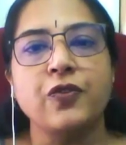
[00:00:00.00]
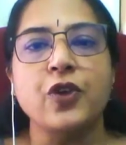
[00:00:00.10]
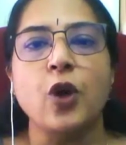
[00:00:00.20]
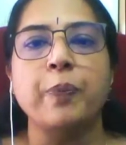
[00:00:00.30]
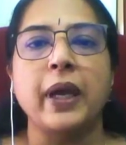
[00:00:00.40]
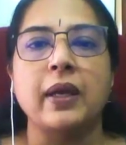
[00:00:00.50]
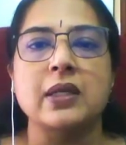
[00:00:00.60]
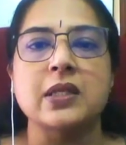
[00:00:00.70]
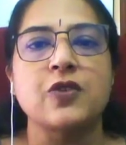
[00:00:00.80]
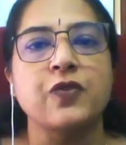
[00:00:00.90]
If your
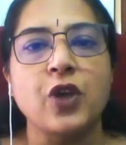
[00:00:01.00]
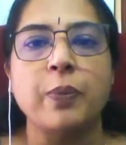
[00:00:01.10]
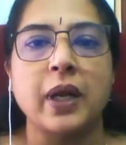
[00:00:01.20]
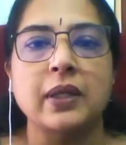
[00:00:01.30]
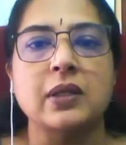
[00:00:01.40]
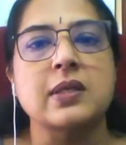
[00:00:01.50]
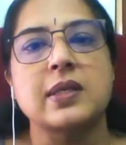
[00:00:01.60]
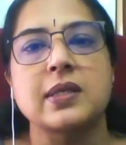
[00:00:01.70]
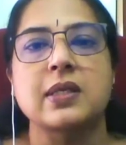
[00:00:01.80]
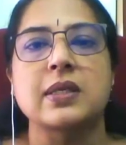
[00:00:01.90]
parents, if your brothers,
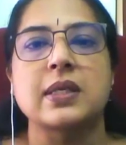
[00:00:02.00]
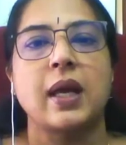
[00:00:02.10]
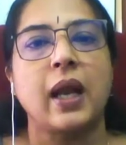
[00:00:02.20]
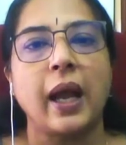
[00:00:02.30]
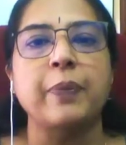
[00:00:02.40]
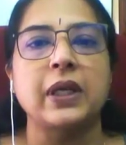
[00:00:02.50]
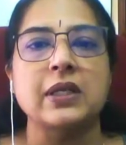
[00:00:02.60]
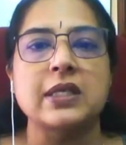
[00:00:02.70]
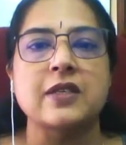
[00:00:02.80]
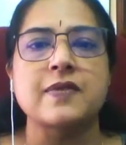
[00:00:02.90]
sisters are
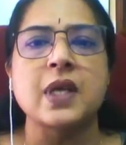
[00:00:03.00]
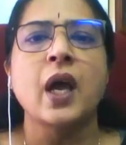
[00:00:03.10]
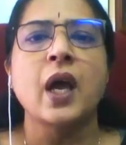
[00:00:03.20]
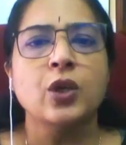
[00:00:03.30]
hypertensives,